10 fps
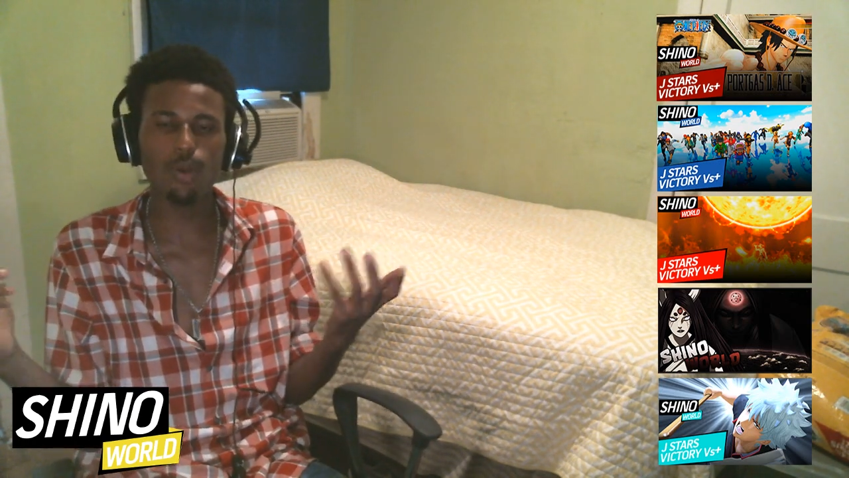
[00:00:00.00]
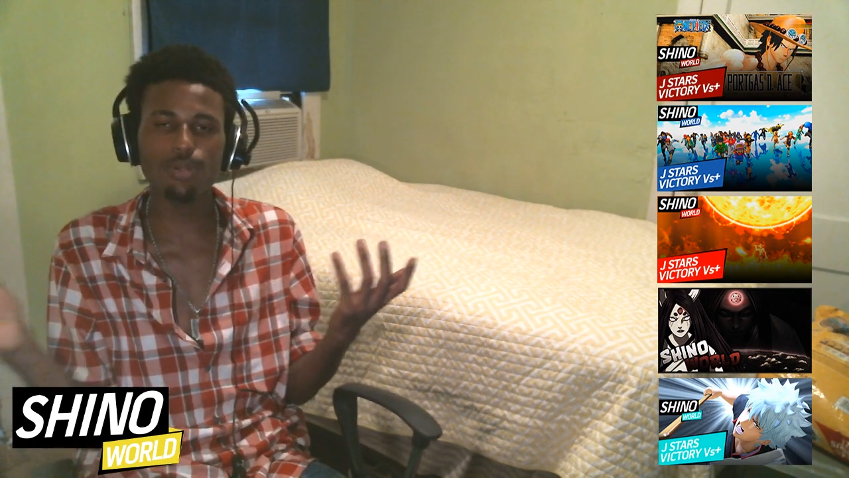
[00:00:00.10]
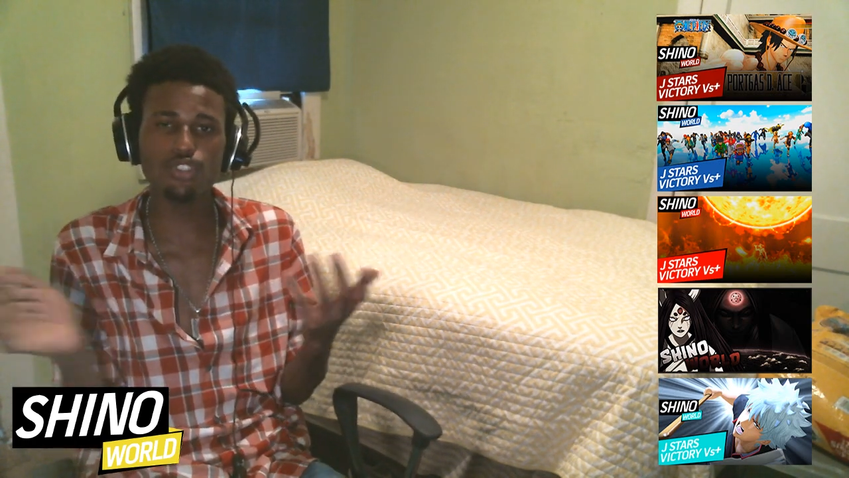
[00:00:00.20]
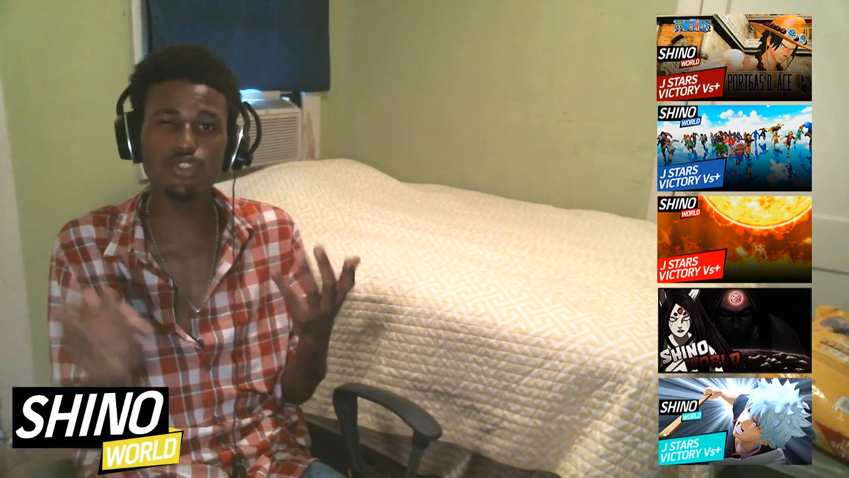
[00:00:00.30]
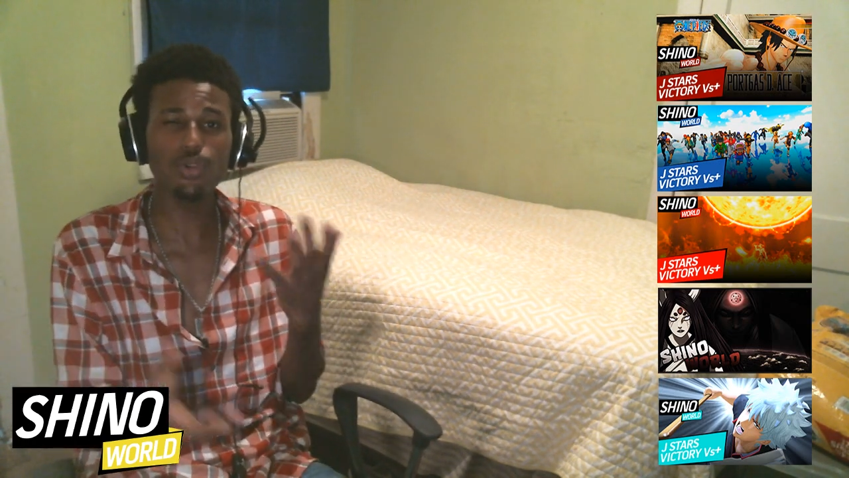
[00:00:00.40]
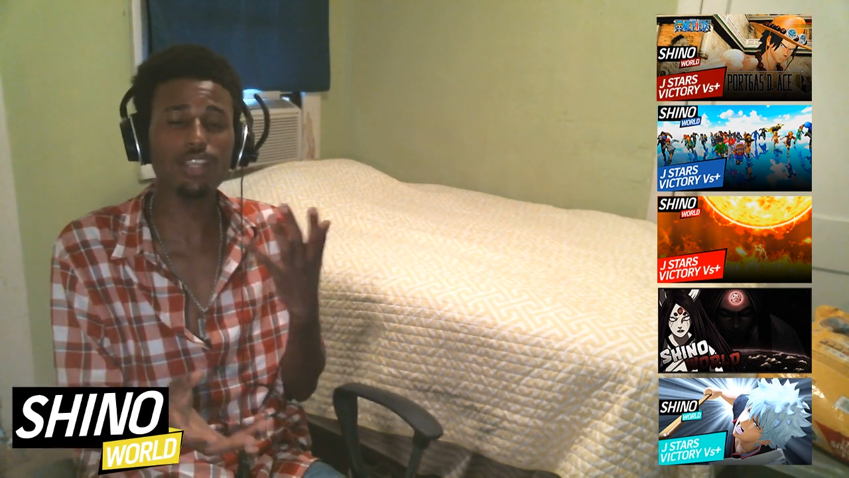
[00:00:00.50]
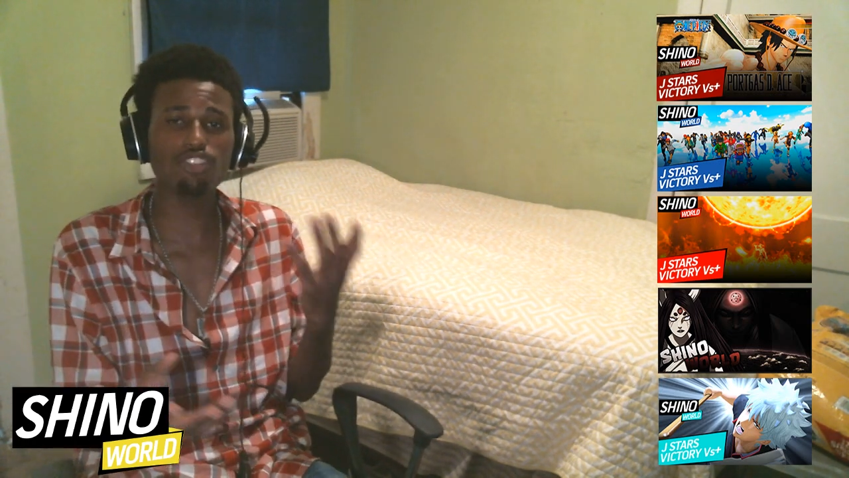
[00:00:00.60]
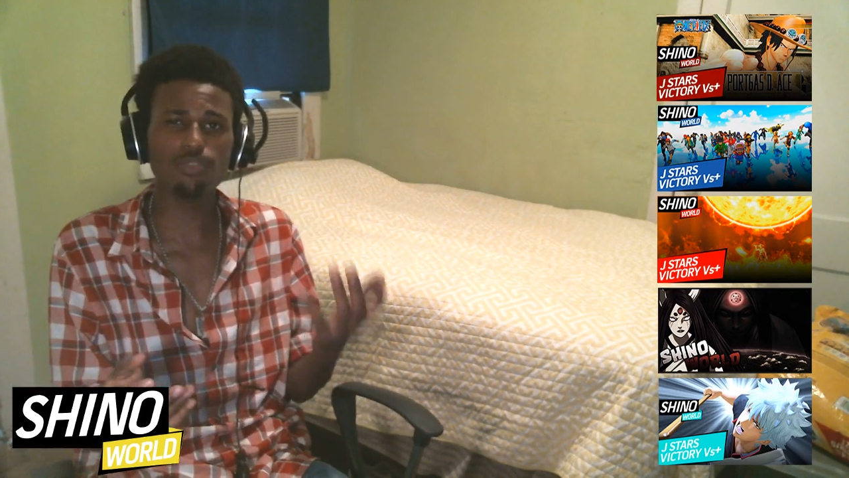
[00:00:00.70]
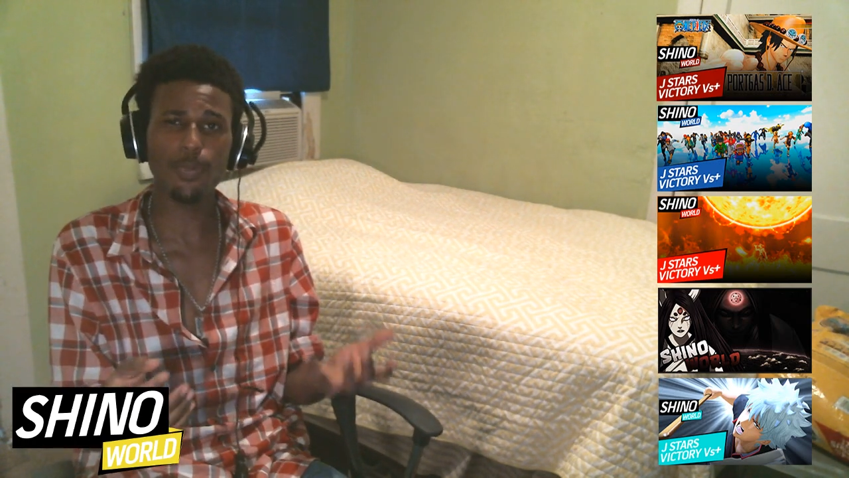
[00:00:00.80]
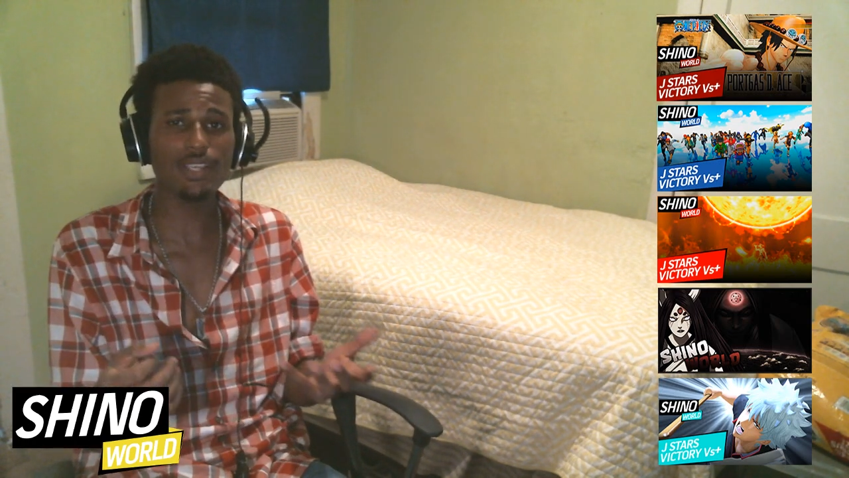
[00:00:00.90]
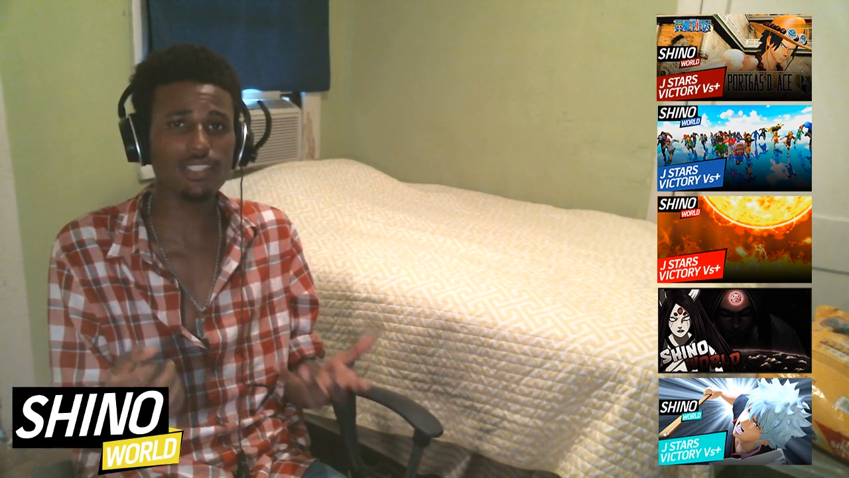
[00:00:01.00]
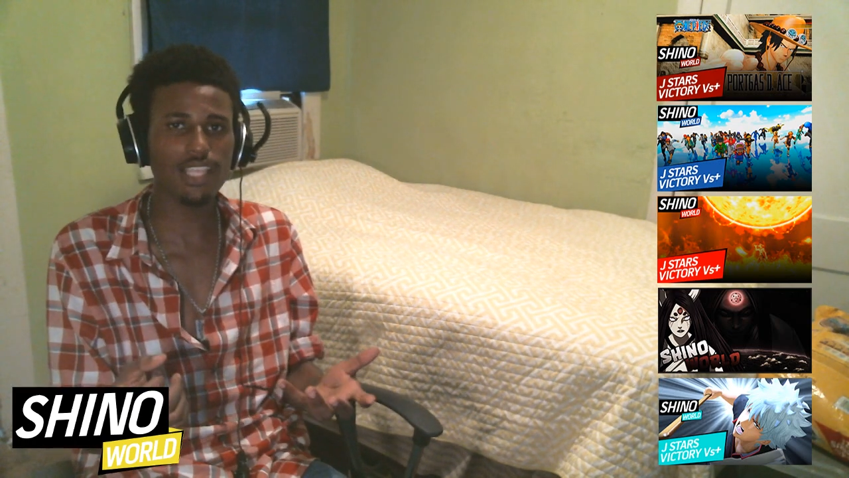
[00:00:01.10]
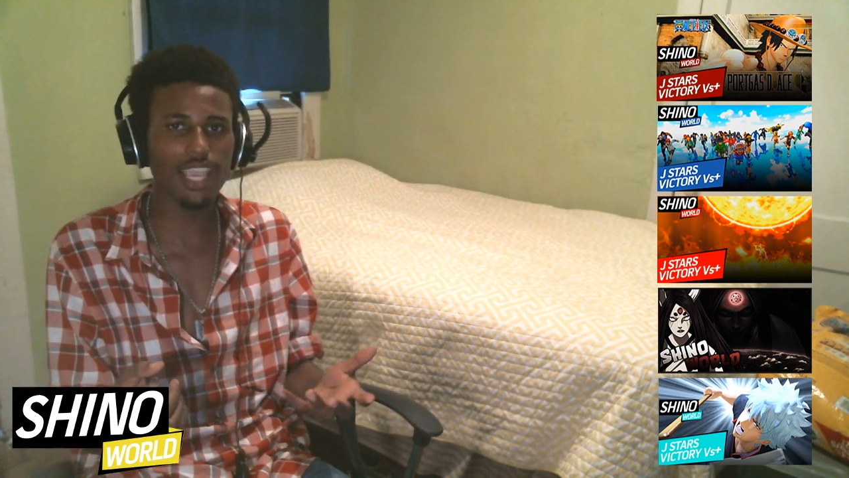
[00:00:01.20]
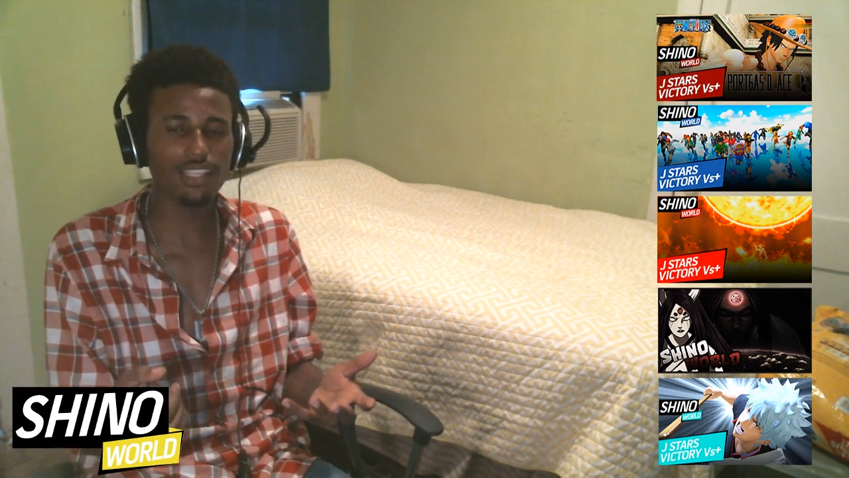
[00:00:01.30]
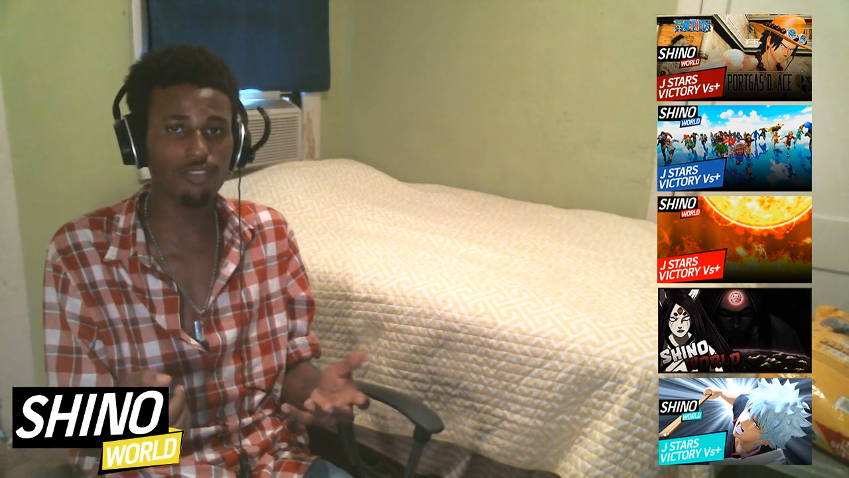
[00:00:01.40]
but you guys are surprisingly
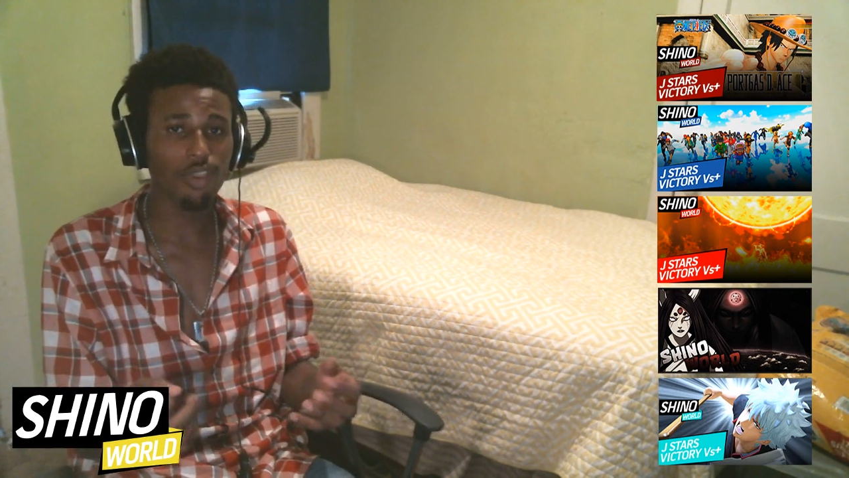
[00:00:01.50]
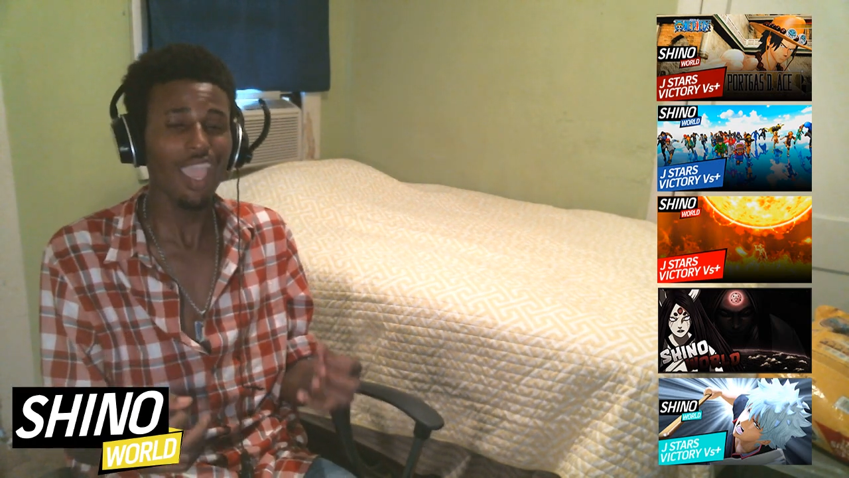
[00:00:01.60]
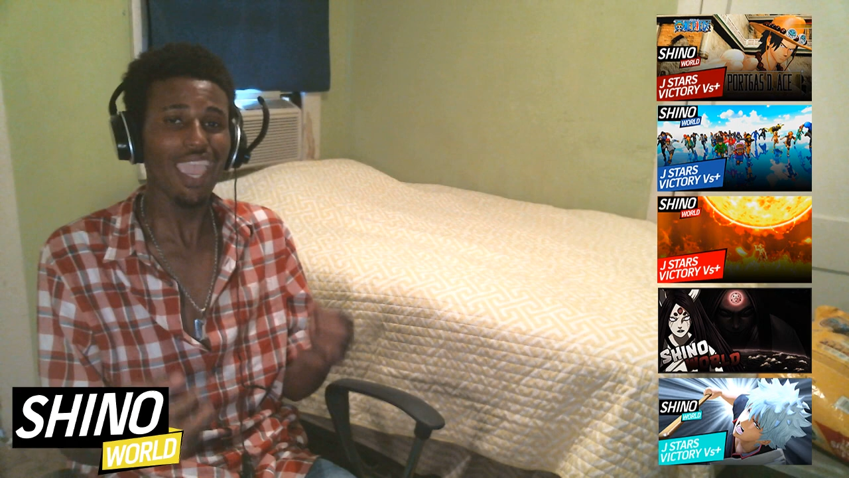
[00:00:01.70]
active.